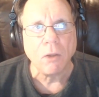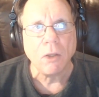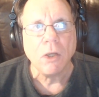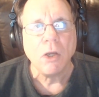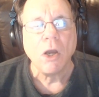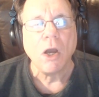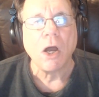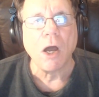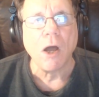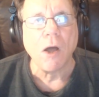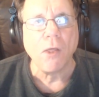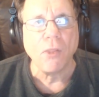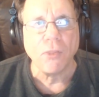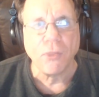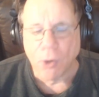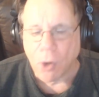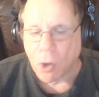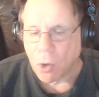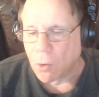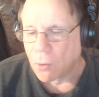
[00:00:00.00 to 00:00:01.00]

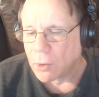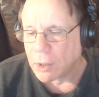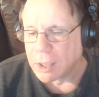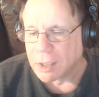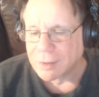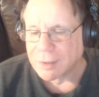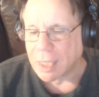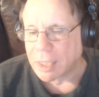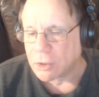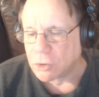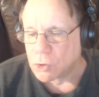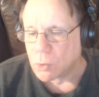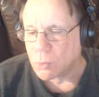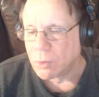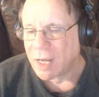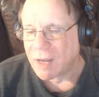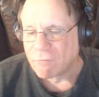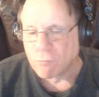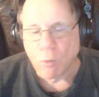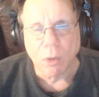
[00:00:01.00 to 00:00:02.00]
although they do have
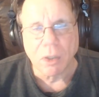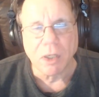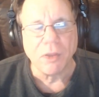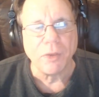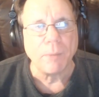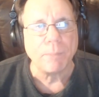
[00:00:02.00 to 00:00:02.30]
one of the